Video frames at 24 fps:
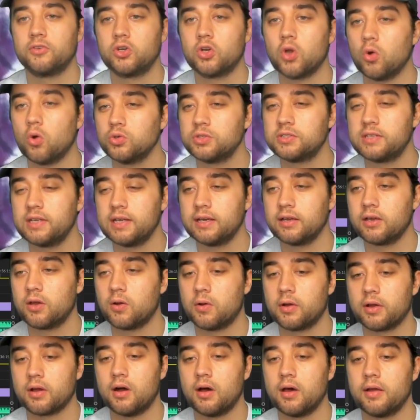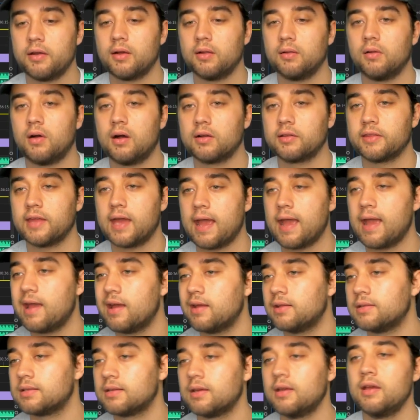of ghosting going on along the
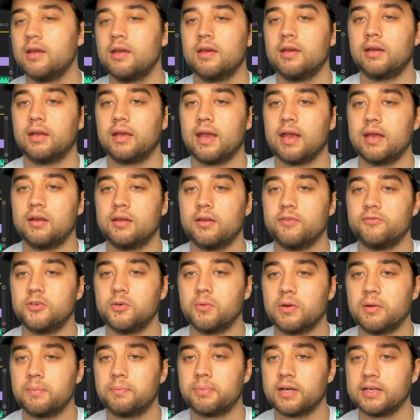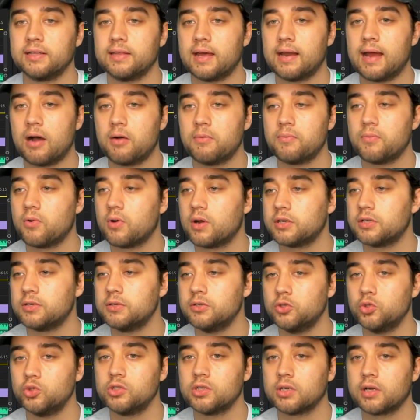hand. Again, if you want to bring that out more,
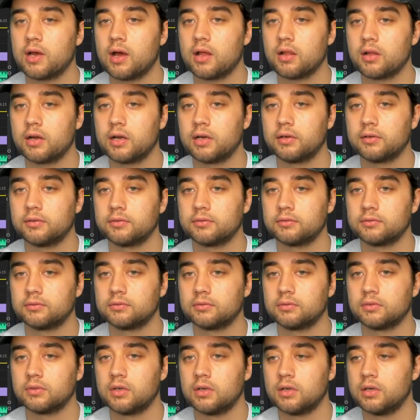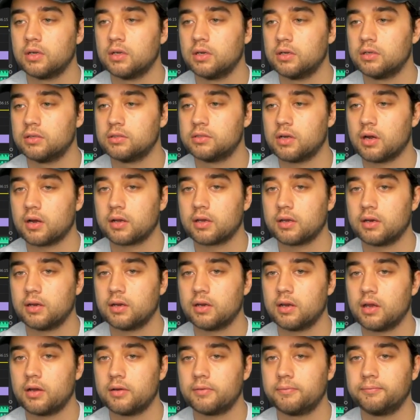use your color,
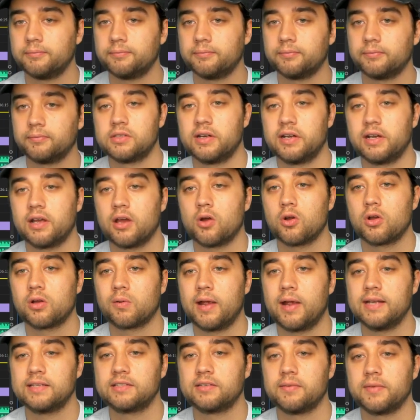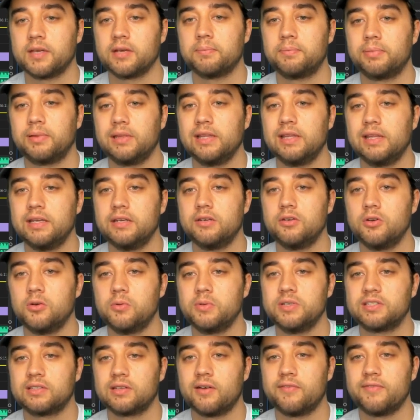darken it up. There you go, created something completely new.
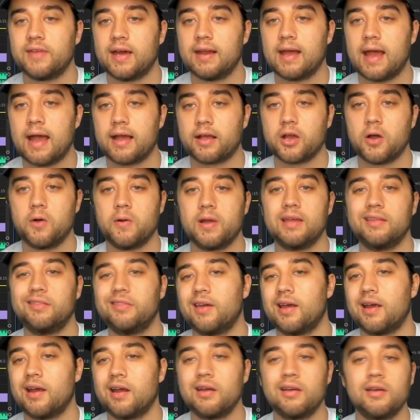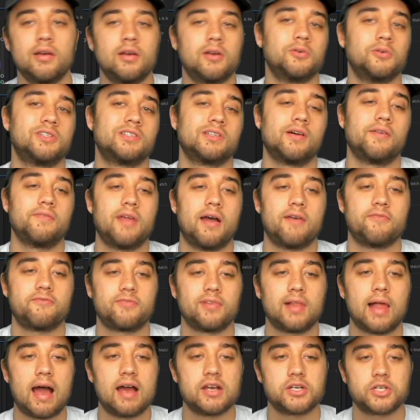We still have that echo in there. We still have that
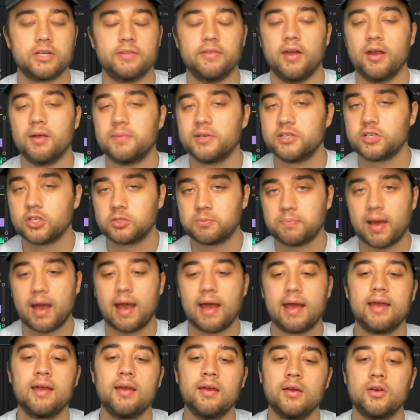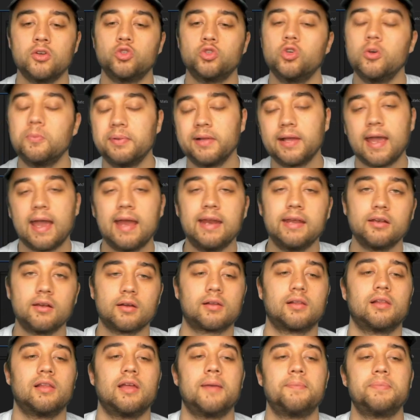flash in there. But just by duplicating
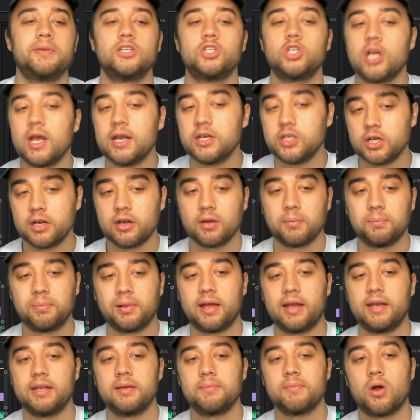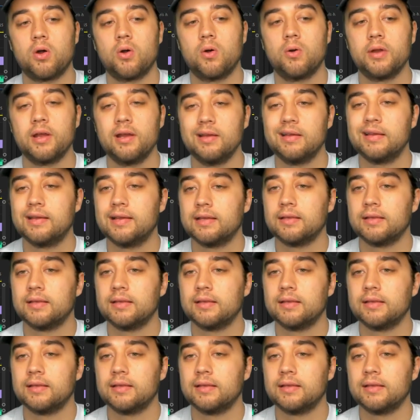your clip, changing your blending mode,